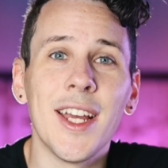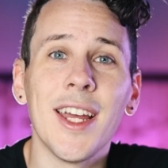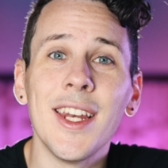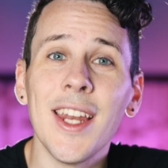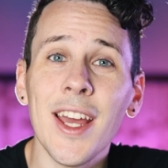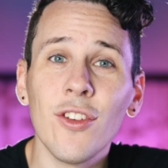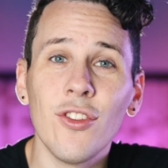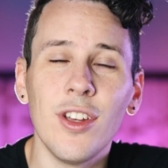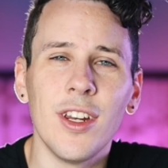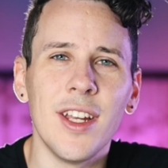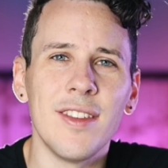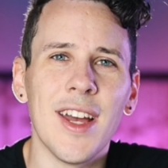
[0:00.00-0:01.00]
a
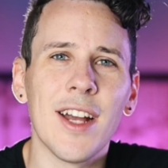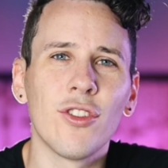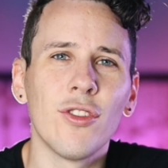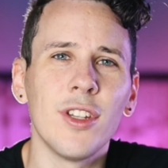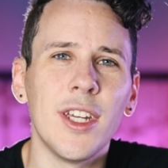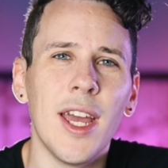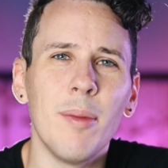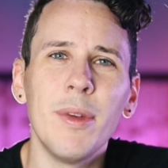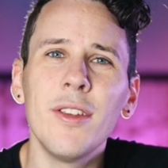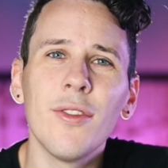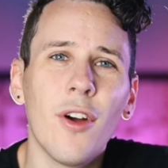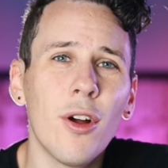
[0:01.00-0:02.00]
connection is actually a
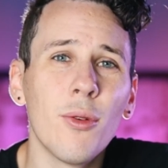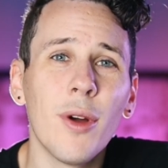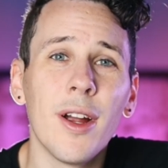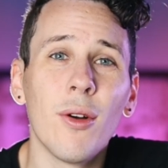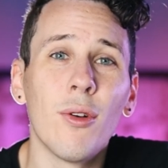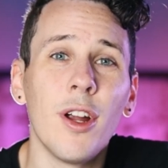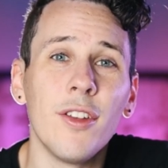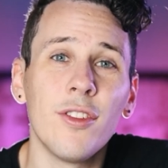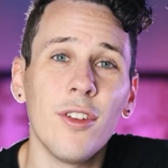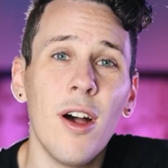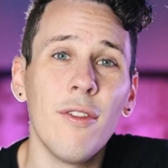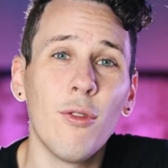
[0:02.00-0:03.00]
piece of hardware or a
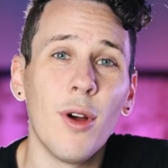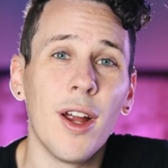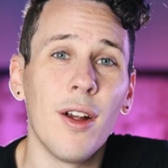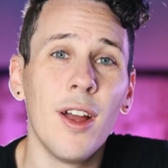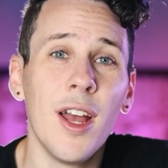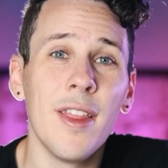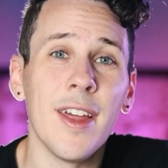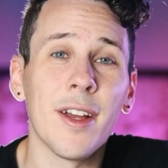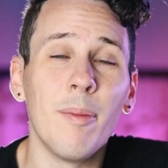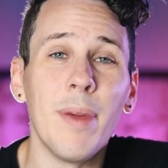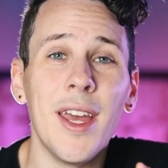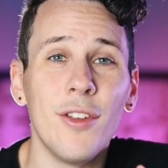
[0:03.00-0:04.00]
software that
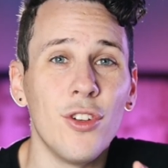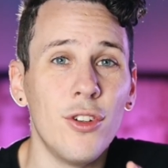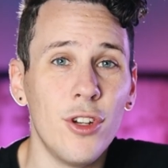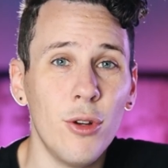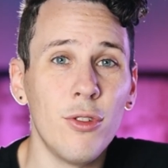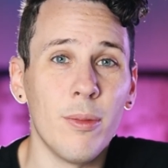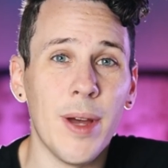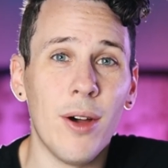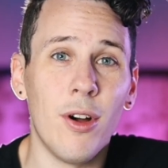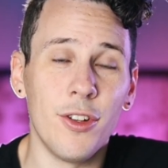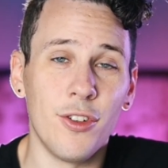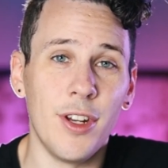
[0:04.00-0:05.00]
Companion knows
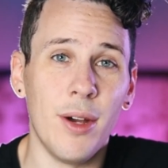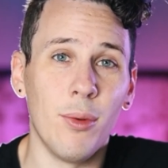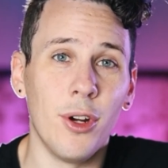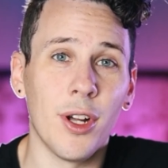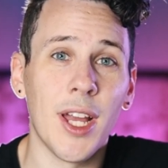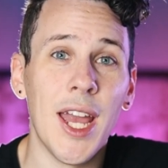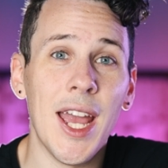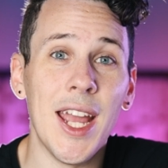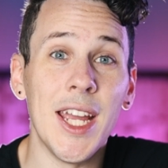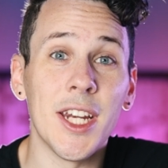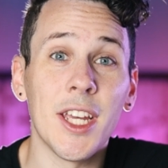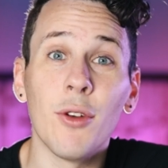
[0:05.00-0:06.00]
about on your network
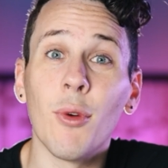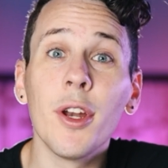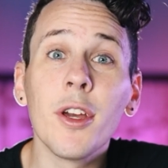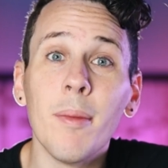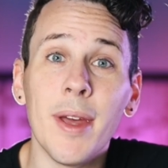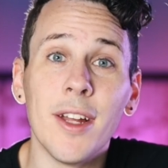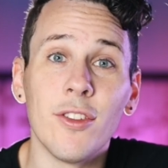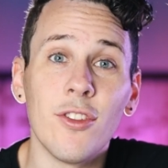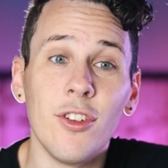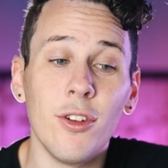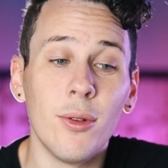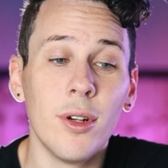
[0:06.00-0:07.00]
and can run commands
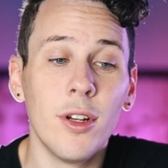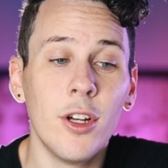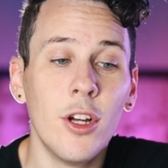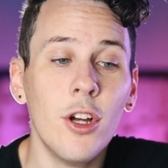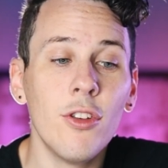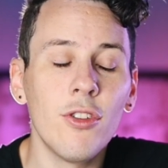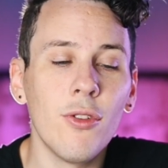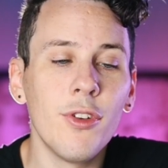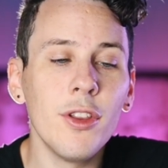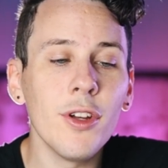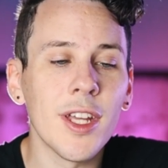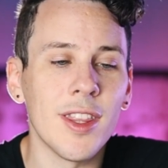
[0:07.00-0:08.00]
to. So if
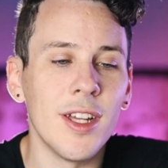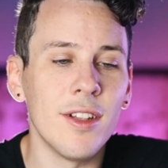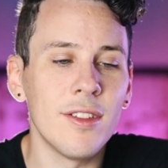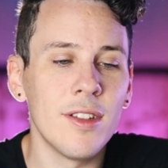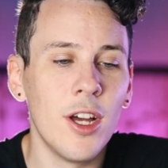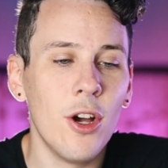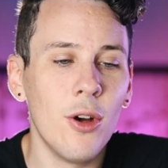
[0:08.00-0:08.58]
we look at this,